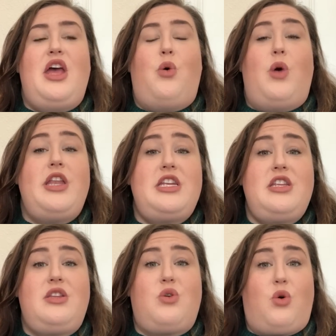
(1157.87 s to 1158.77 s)
went to
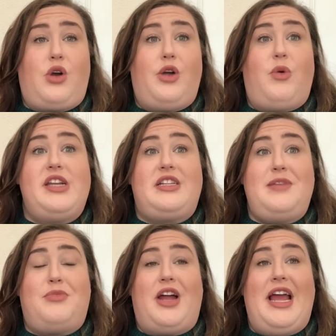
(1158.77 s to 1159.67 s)
Torrid, went to
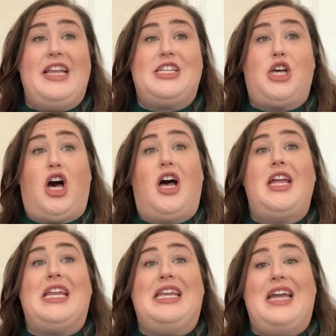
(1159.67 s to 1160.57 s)
Lane Bryant, and saw
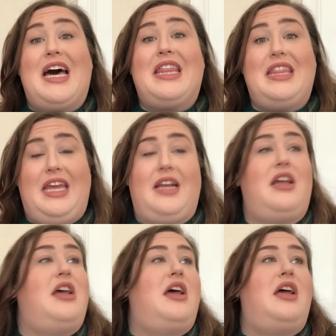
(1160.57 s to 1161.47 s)
nothing.
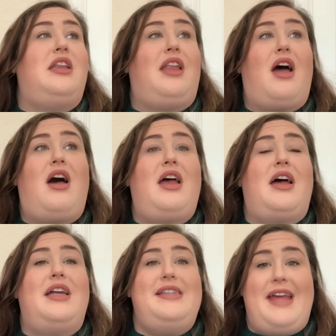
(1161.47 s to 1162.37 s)
Not
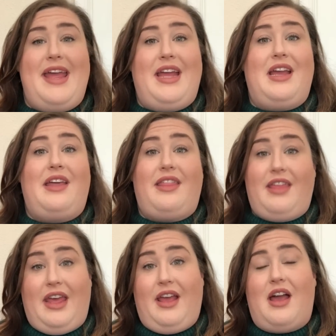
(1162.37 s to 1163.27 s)
a dang
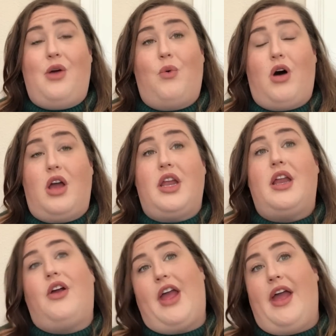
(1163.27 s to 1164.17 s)
thing I
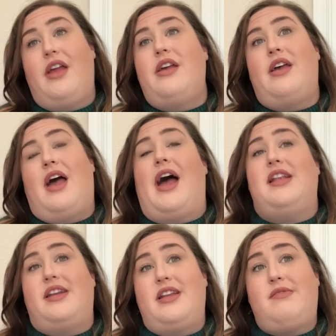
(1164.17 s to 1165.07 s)
wanted. Okay, I
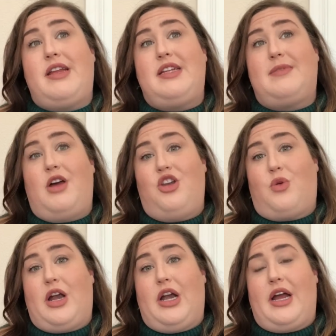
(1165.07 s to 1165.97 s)
did end up getting some
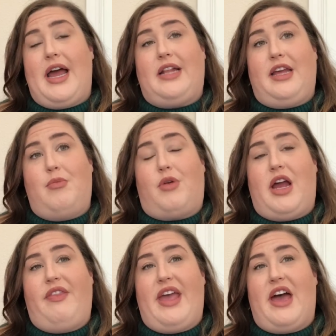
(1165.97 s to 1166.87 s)
underwear at Lane
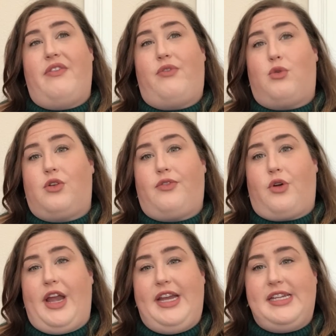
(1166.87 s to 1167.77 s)
Bryant. They had 4
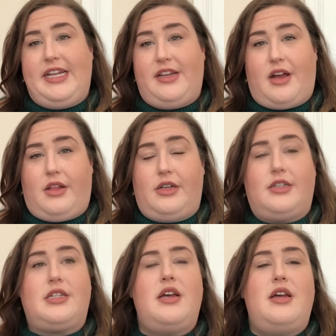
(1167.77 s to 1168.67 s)
for
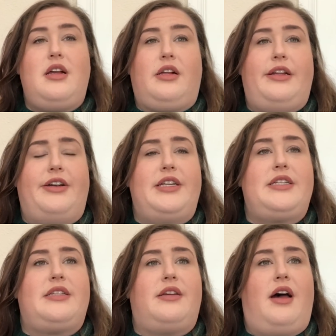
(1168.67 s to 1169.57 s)
$18
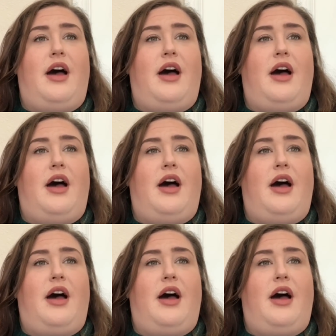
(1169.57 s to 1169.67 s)
clearance